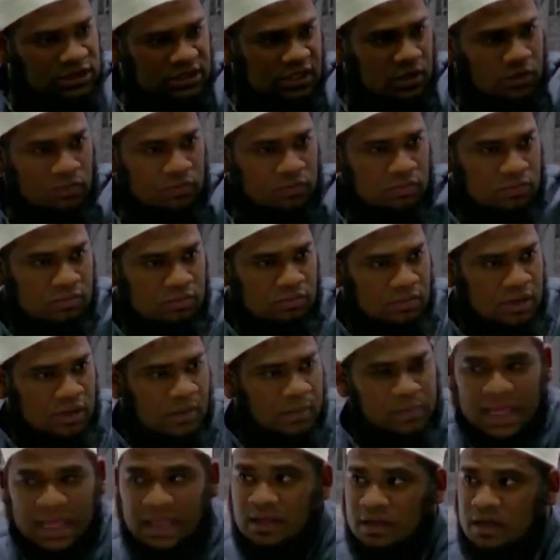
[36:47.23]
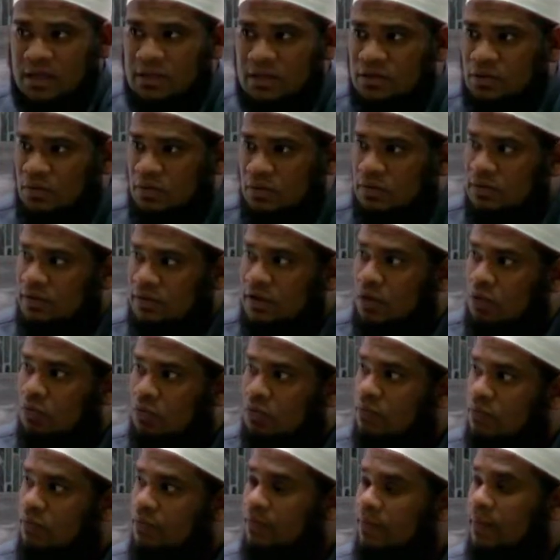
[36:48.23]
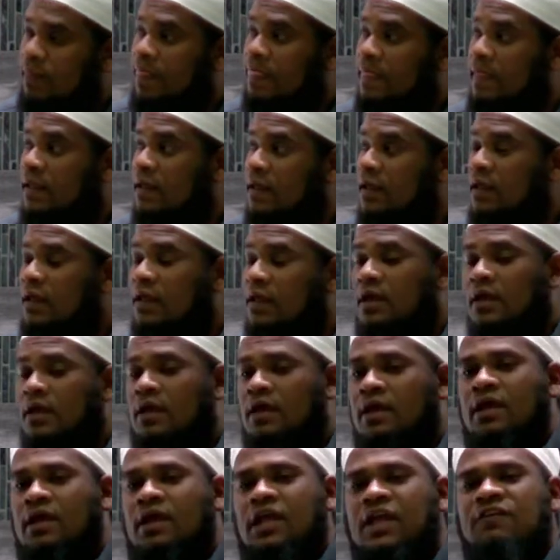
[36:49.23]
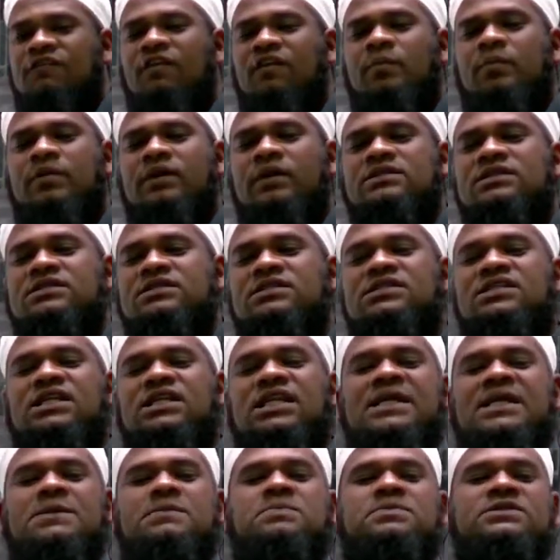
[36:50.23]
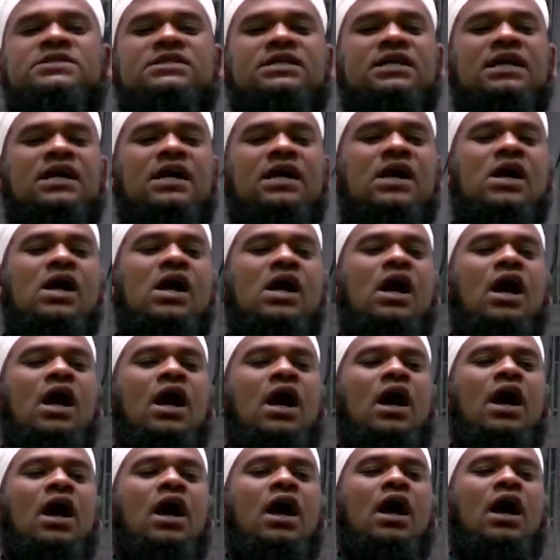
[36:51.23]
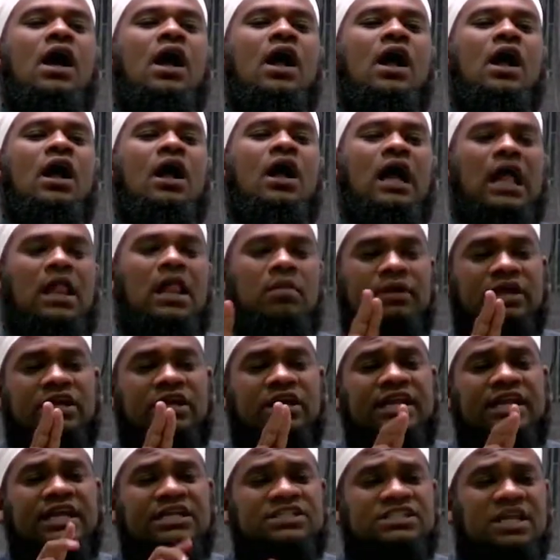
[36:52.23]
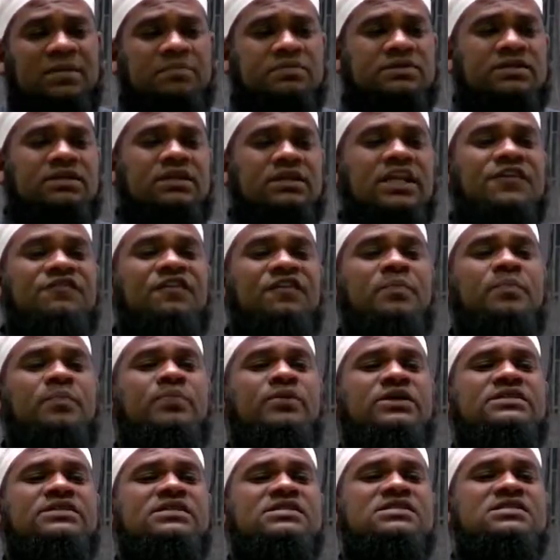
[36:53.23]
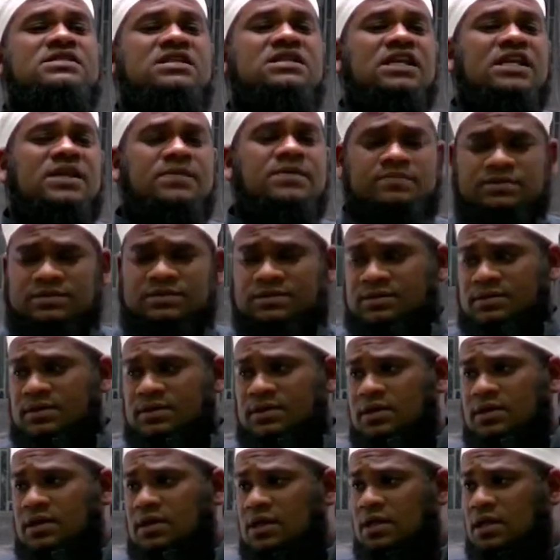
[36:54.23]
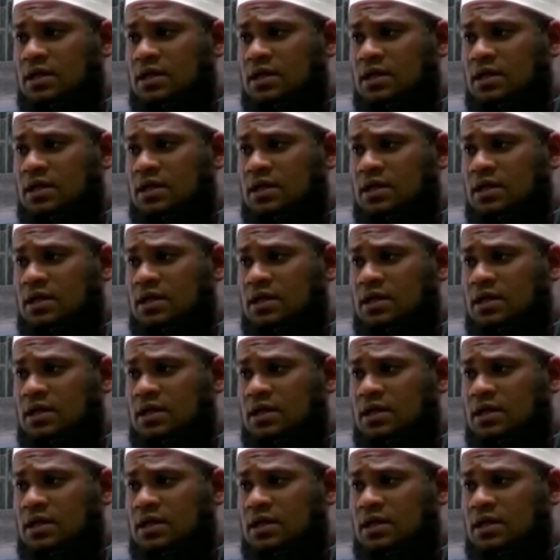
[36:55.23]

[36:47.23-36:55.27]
just so, a blanket rule. No. If a person sleeps, I'll make an exception. If a person sleeps